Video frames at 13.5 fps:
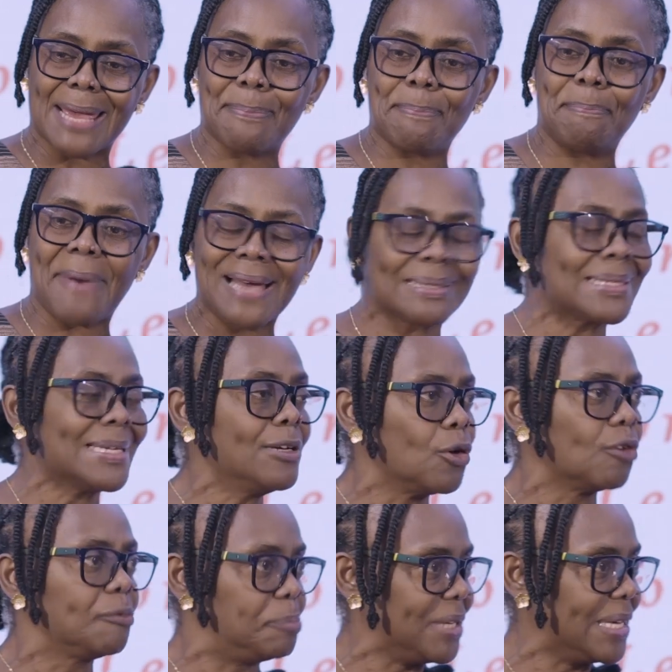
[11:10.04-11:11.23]
a pattern
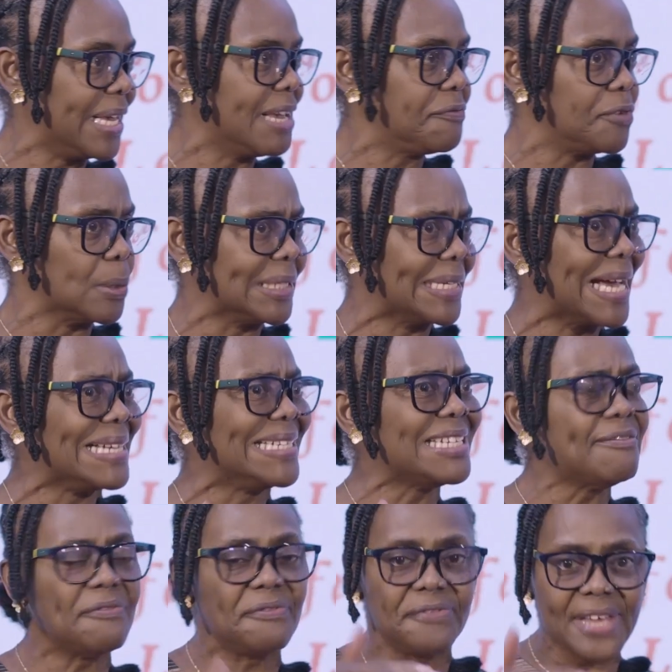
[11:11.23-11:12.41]
of behavior that
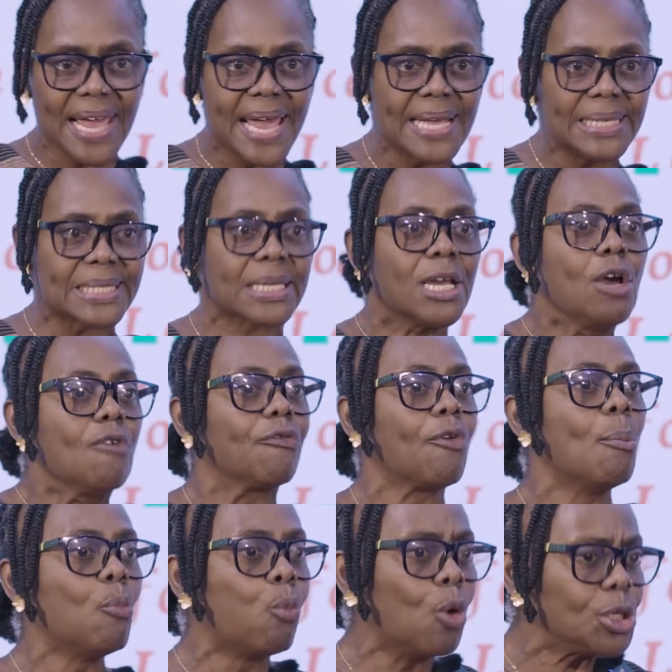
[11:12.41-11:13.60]
deviates
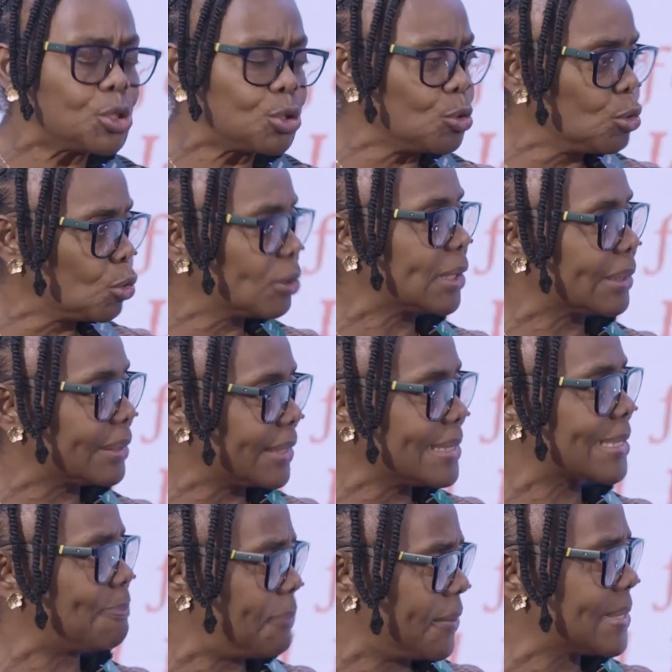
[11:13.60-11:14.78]
from what you know that
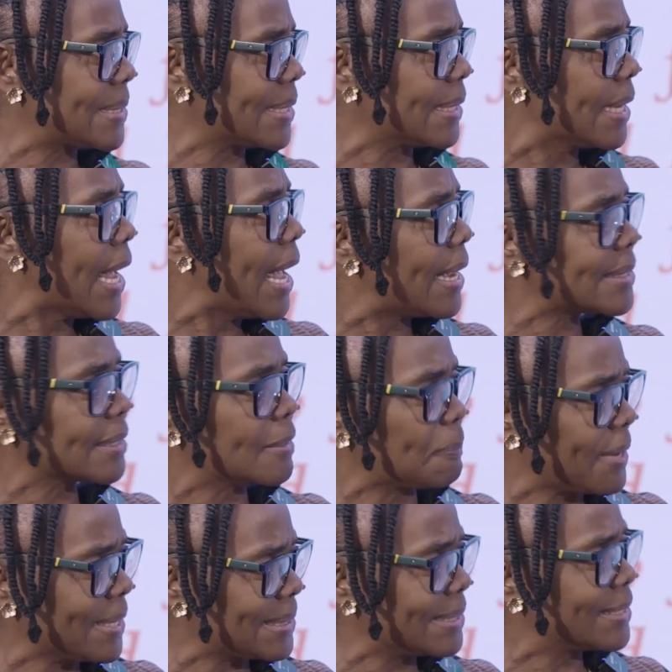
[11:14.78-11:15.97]
this person has the
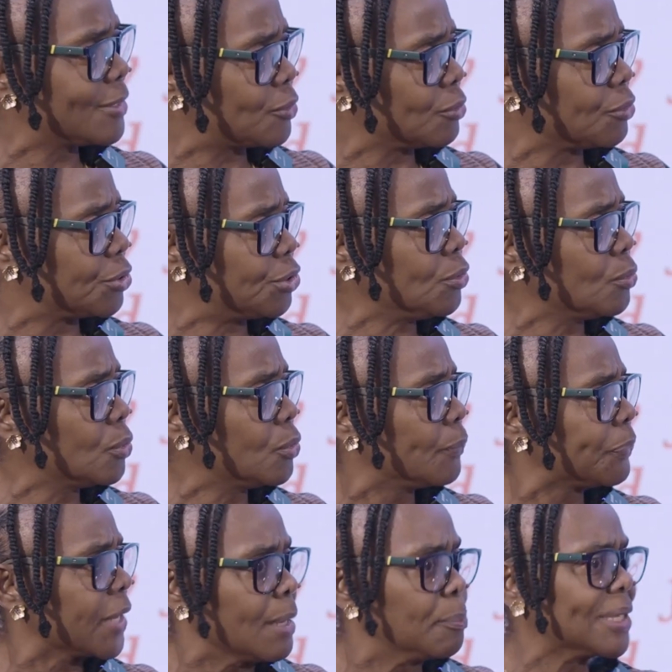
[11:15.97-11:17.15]
capacity to do,
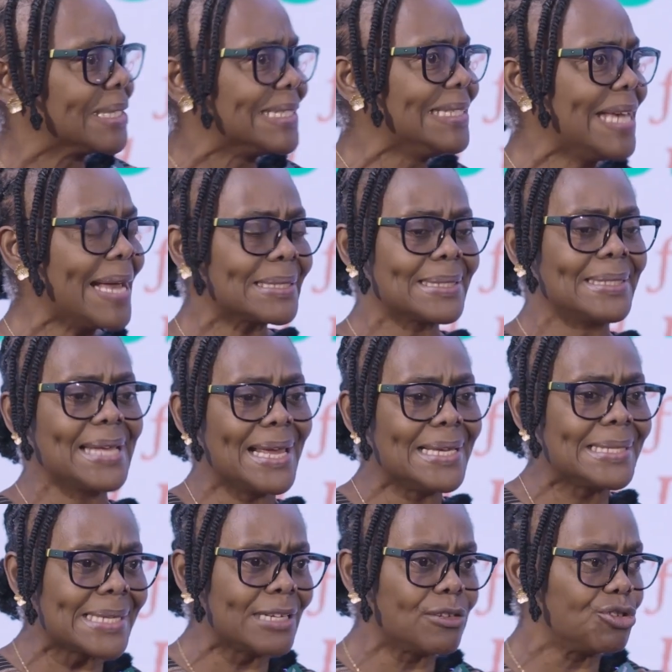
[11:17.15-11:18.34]
but yet there
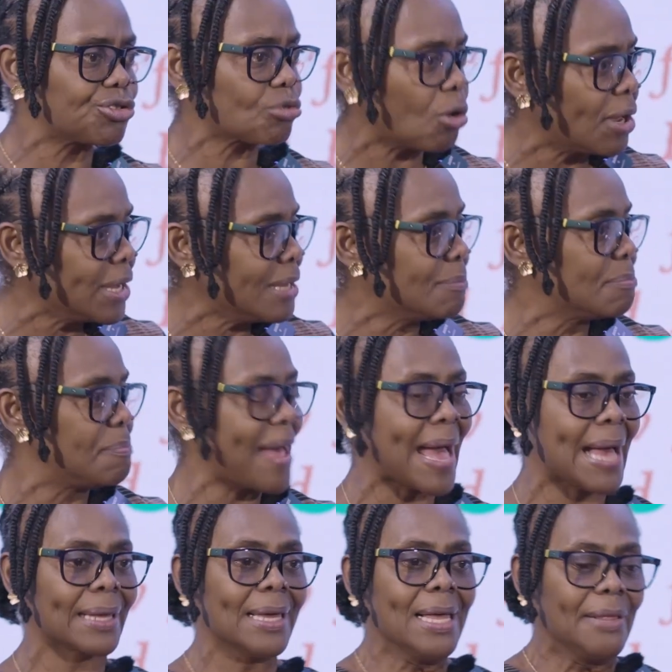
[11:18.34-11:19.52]
is a drawing
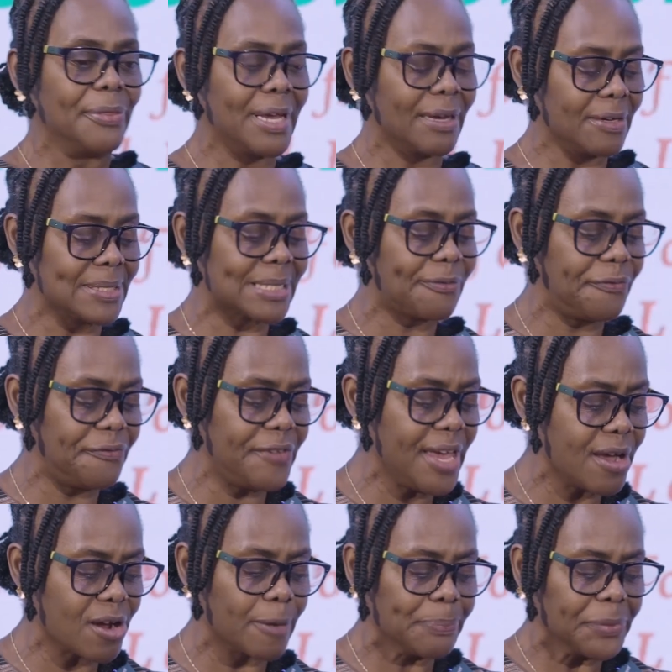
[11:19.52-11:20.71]
back. There is
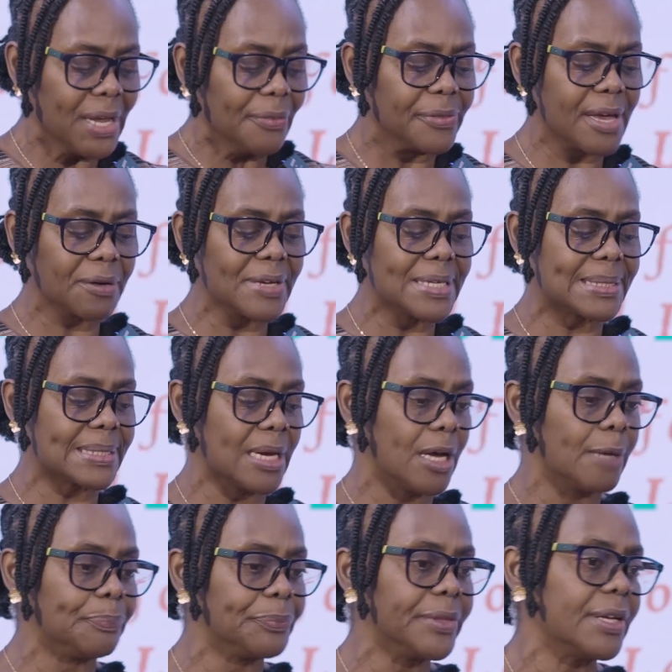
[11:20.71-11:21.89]
fear. There is,
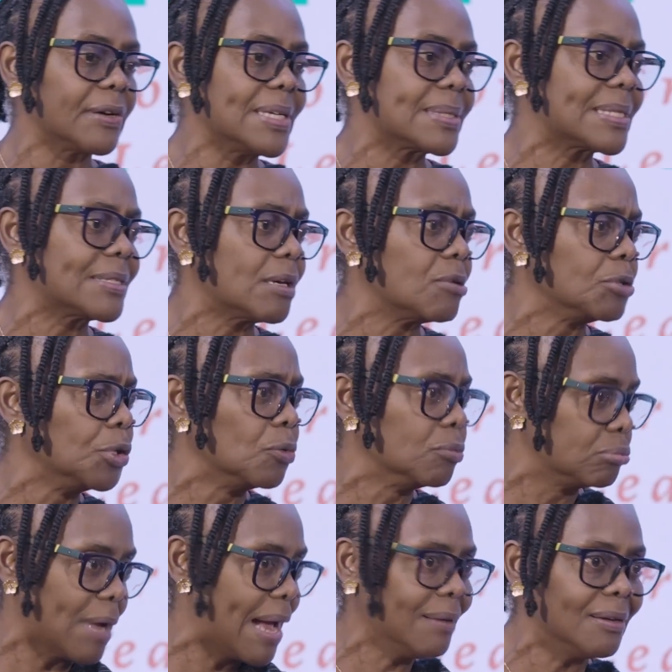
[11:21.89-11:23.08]
um, there is, you know,
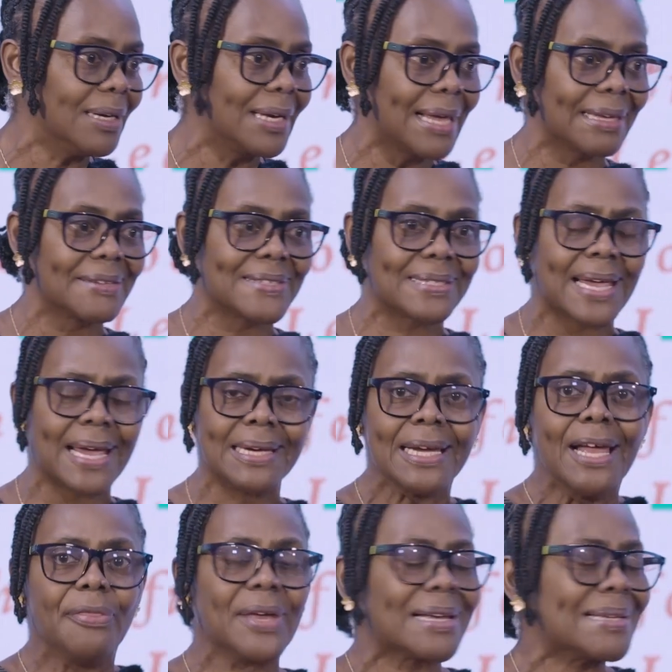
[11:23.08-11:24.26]
anger, like I said.
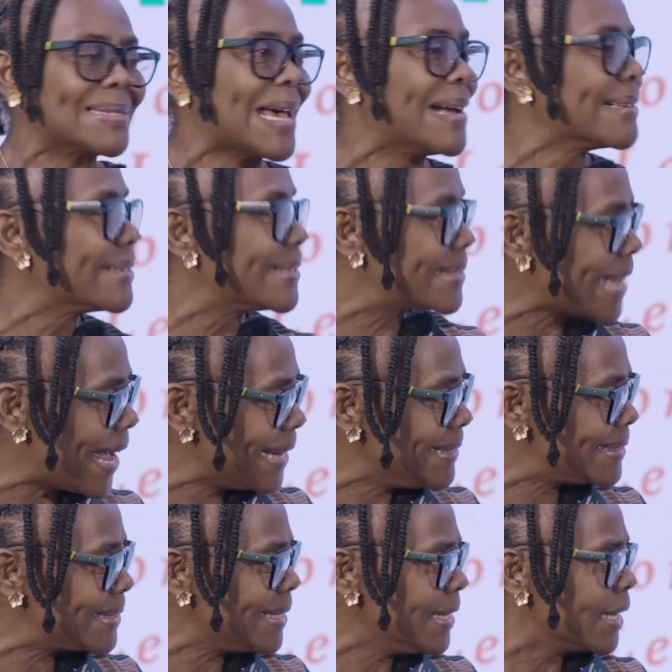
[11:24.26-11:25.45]
There is
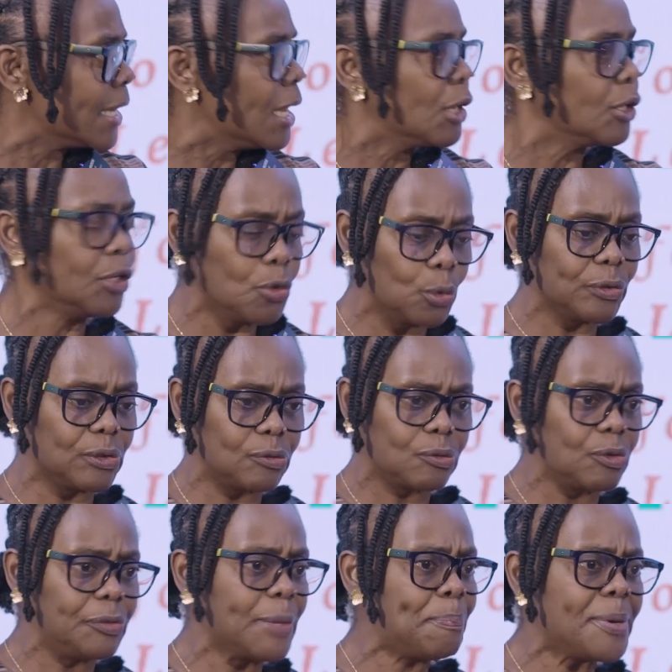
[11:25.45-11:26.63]
anxiety you know,
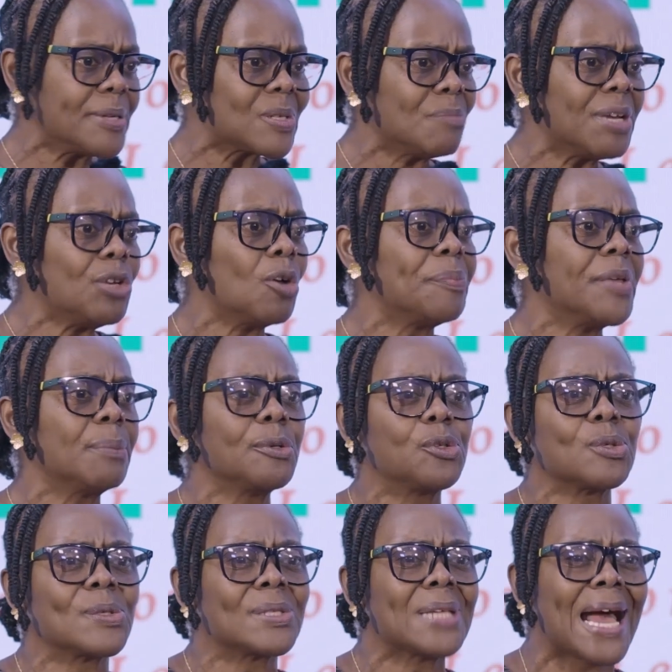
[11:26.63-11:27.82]
the person may not be able
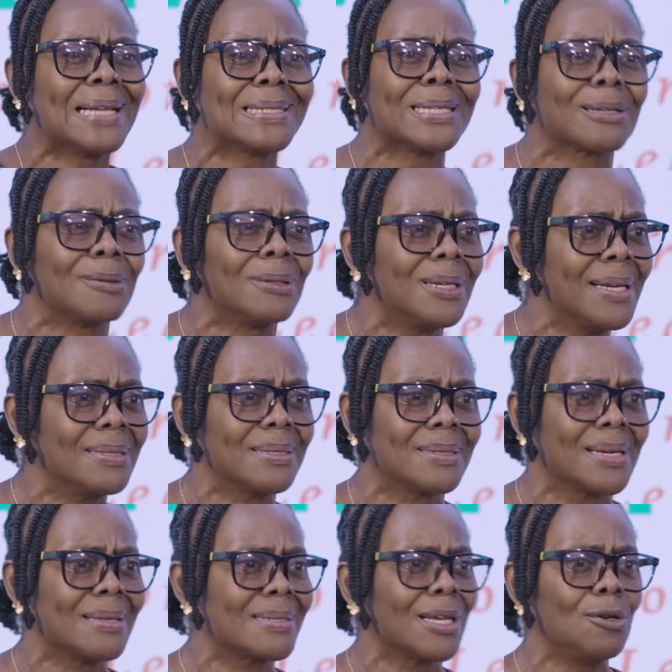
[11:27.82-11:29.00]
to articulate it
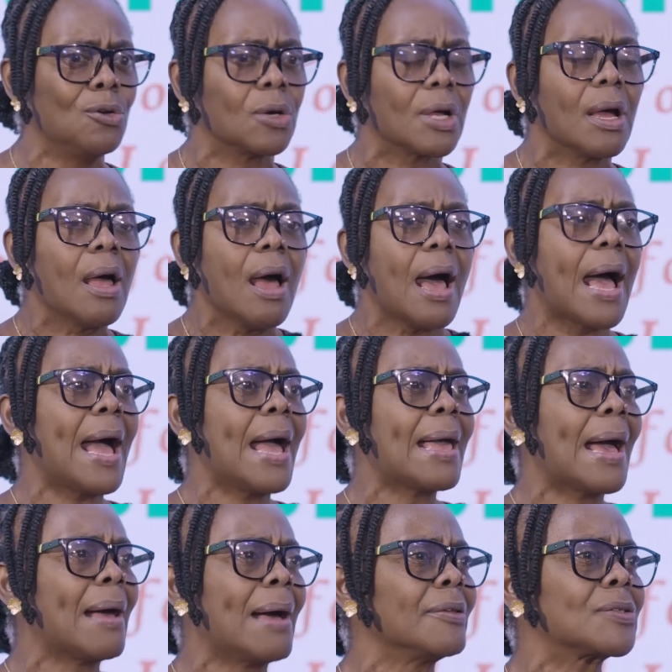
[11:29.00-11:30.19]
and say, look, I,
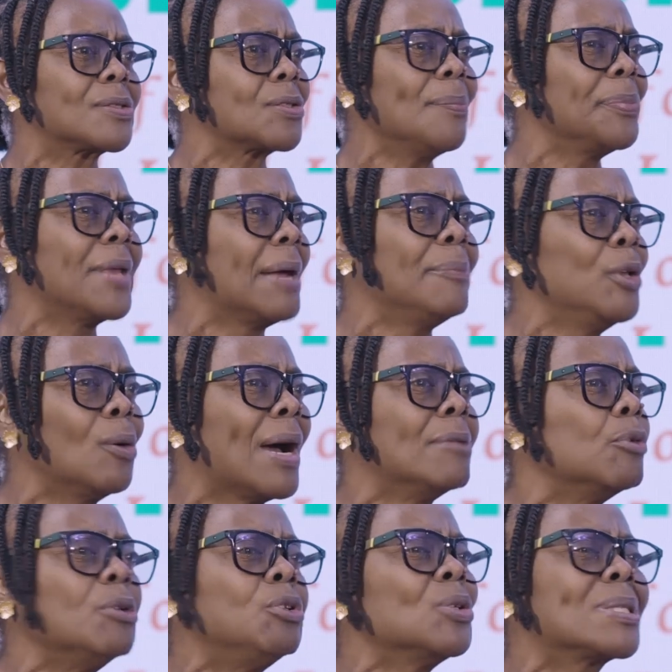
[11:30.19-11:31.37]
some, I mean,
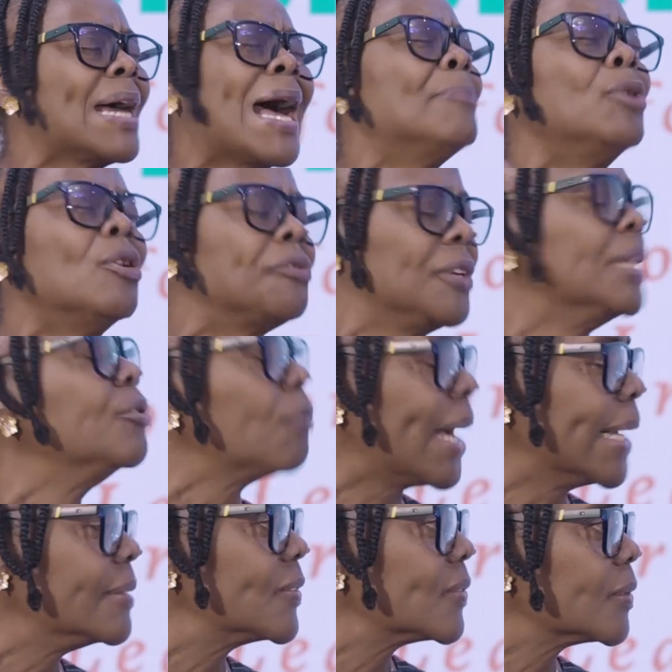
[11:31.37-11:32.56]
you just say, I'm not feeling
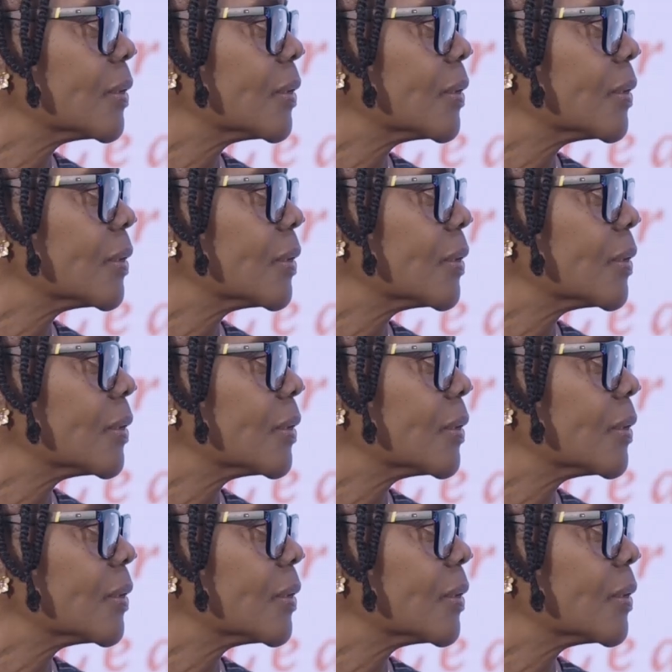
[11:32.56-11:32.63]
right.